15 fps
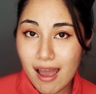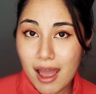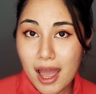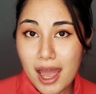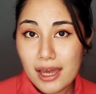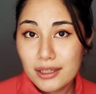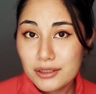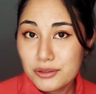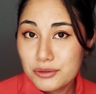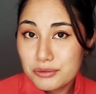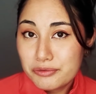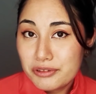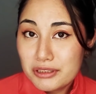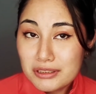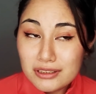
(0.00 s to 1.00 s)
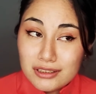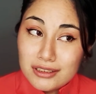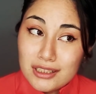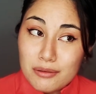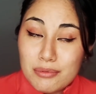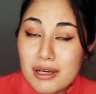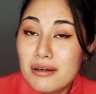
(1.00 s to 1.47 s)
and you feel good
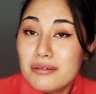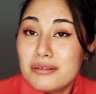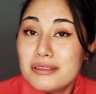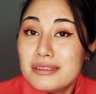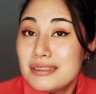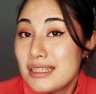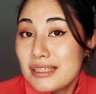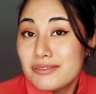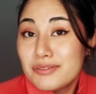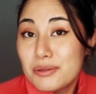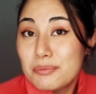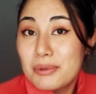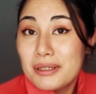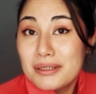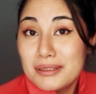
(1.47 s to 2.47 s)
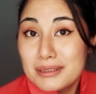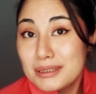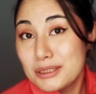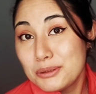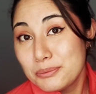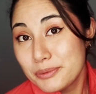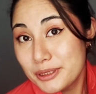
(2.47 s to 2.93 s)
about yourself, apparently.
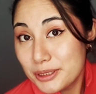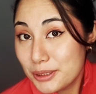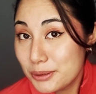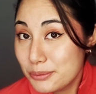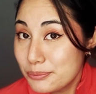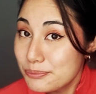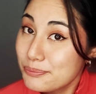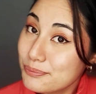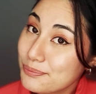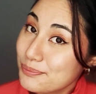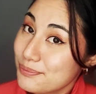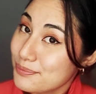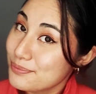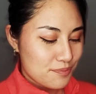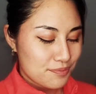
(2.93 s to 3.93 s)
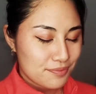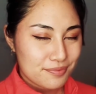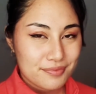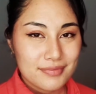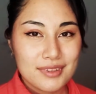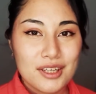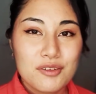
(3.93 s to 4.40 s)
So
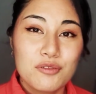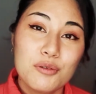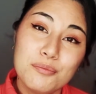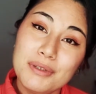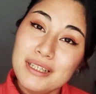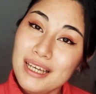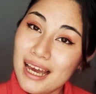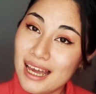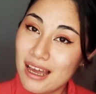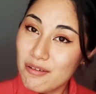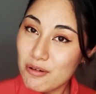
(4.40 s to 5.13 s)
for me, I have a